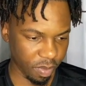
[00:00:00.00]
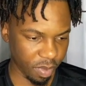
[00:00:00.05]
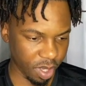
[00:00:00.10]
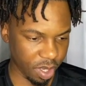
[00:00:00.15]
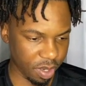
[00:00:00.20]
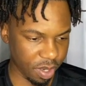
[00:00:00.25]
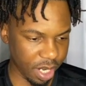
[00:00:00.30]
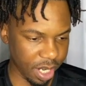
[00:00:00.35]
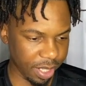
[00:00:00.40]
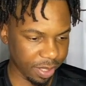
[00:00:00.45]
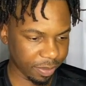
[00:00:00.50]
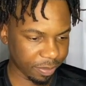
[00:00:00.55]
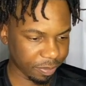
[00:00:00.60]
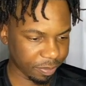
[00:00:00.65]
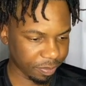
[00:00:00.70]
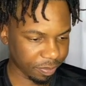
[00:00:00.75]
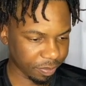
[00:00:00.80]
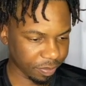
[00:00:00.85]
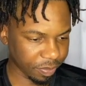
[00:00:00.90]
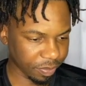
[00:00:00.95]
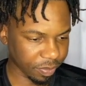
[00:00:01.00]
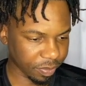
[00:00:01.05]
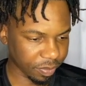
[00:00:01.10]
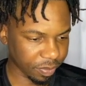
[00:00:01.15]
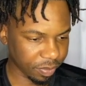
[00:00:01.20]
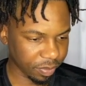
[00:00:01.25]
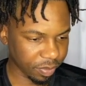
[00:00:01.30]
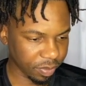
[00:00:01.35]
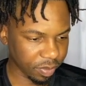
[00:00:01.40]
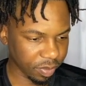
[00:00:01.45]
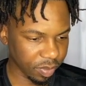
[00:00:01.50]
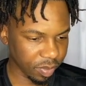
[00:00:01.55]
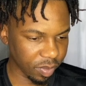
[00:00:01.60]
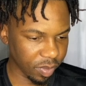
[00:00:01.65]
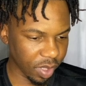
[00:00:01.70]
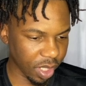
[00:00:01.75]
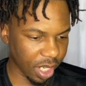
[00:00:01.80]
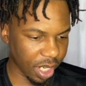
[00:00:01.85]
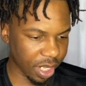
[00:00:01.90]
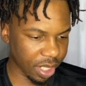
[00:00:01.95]
All right,
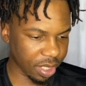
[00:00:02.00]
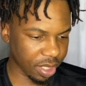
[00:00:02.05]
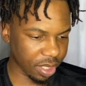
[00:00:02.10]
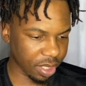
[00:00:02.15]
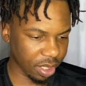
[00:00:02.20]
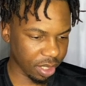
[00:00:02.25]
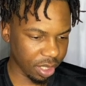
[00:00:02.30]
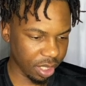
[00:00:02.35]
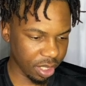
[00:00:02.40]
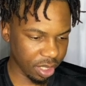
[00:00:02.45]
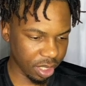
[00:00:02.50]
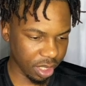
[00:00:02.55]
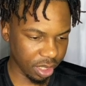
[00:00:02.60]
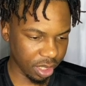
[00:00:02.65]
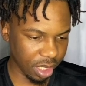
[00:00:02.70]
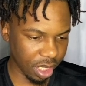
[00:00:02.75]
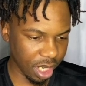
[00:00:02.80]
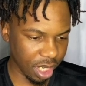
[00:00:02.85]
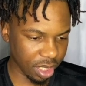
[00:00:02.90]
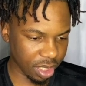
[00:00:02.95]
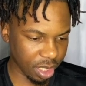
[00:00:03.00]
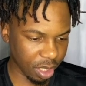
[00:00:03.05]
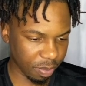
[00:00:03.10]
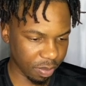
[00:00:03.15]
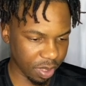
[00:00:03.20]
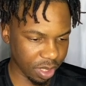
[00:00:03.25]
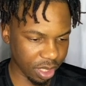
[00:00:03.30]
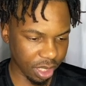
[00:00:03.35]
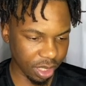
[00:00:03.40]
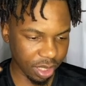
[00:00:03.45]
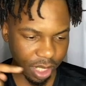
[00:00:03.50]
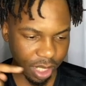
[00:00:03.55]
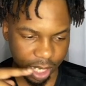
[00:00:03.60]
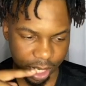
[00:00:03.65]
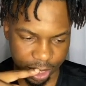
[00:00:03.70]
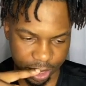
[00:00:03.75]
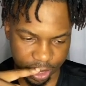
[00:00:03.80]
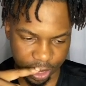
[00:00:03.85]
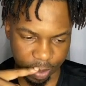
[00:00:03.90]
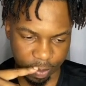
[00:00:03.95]
guys, let's get the likes up. I
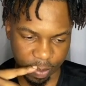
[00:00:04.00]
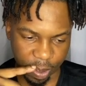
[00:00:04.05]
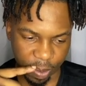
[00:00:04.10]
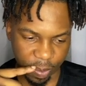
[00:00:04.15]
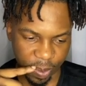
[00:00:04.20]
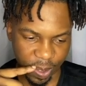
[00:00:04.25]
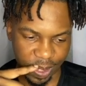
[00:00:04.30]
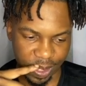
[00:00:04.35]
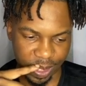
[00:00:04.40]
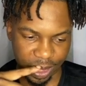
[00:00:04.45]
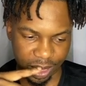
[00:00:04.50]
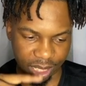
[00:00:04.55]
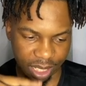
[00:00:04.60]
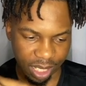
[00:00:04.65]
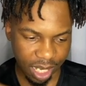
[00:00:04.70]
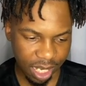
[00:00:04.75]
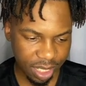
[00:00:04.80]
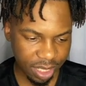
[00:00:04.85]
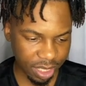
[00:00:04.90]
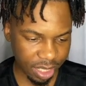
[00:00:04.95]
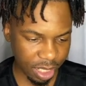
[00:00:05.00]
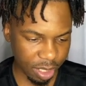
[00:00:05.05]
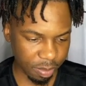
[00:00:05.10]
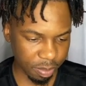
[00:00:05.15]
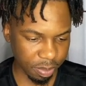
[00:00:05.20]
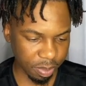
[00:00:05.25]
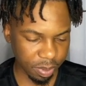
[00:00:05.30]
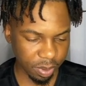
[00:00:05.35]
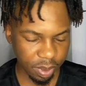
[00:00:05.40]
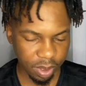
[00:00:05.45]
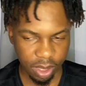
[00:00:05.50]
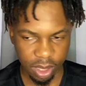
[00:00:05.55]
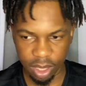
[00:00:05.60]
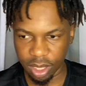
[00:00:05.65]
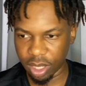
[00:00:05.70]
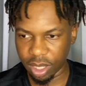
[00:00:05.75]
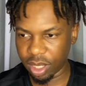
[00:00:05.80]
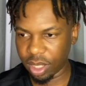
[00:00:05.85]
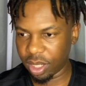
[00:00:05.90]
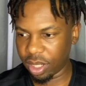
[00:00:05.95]
want to see the likes up,
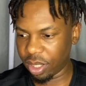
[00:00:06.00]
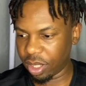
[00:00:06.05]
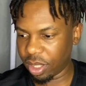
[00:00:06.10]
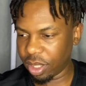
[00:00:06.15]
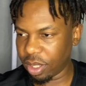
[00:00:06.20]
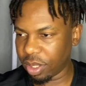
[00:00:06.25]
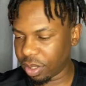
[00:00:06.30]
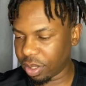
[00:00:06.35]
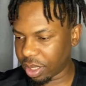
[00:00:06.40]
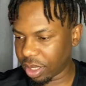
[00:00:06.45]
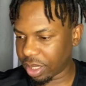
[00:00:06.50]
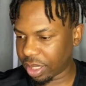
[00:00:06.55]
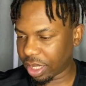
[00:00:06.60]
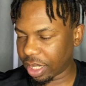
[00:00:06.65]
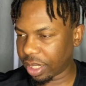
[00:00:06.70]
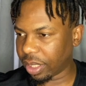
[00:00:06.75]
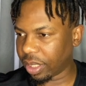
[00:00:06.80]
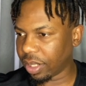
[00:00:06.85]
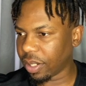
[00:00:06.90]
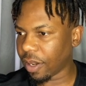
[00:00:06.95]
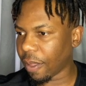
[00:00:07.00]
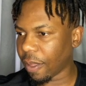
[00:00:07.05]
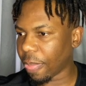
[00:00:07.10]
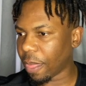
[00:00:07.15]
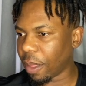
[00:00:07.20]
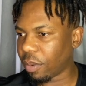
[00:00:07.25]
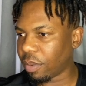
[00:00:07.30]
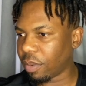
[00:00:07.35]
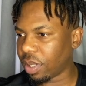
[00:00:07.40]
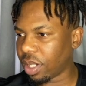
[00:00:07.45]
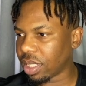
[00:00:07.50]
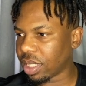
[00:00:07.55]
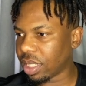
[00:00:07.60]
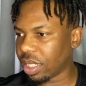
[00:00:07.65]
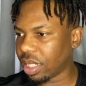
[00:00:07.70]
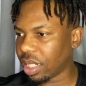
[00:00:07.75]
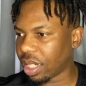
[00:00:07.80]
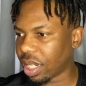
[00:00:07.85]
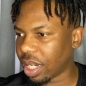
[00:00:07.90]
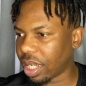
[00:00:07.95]
you understand. I want to see
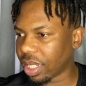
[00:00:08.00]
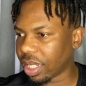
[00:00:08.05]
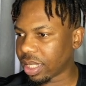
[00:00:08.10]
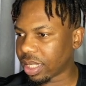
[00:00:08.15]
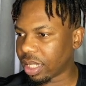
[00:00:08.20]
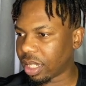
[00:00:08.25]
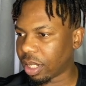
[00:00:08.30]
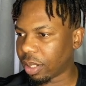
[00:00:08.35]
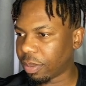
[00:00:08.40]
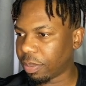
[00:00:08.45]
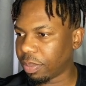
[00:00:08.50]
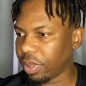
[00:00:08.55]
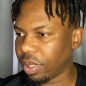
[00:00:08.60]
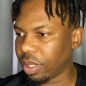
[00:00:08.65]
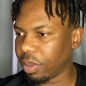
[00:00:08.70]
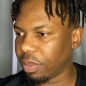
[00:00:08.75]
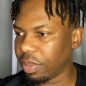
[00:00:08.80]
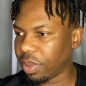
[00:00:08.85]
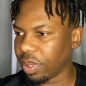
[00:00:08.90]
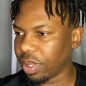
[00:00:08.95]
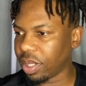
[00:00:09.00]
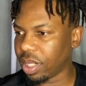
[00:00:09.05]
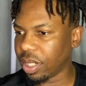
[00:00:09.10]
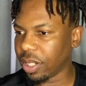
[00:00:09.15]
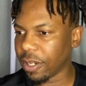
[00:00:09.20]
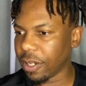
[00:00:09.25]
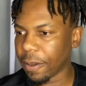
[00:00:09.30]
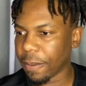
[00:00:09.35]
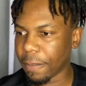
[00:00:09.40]
the likes up in the building.